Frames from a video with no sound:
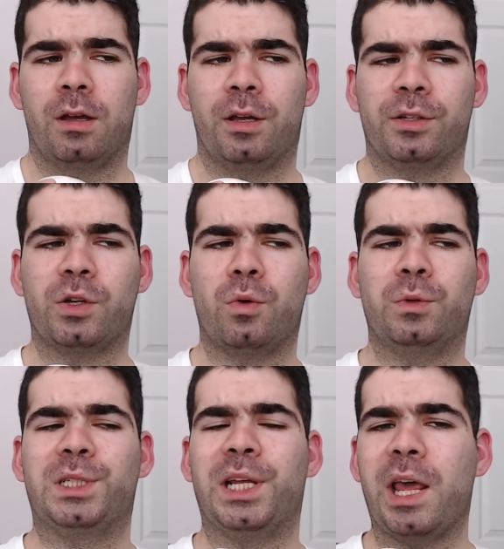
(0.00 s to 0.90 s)
So
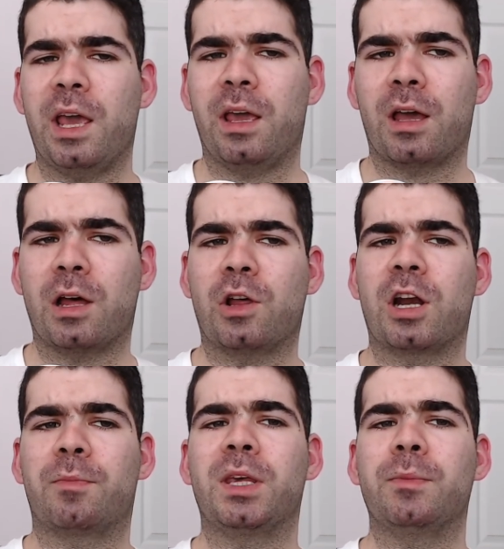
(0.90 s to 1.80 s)
today, a lot
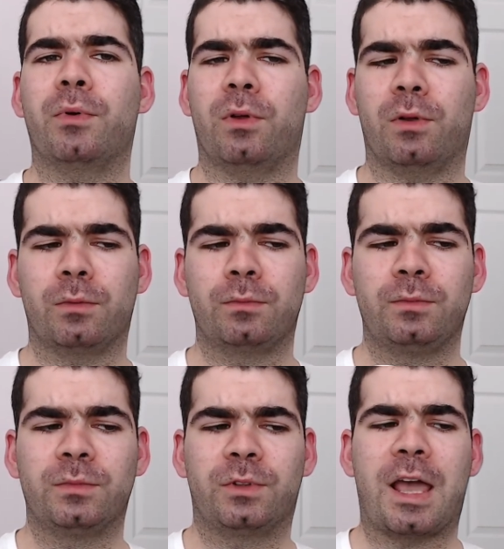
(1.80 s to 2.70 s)
of people
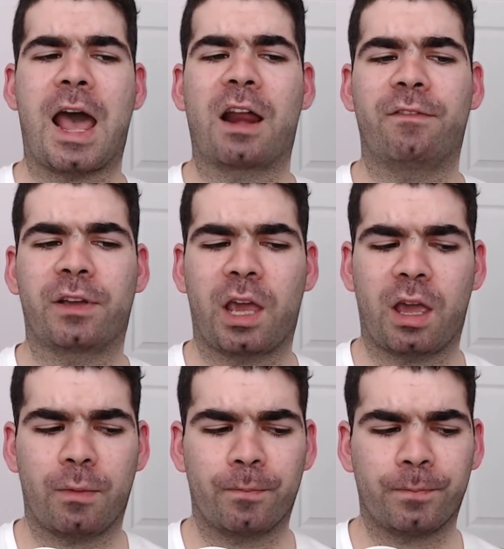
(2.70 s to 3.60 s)
advocate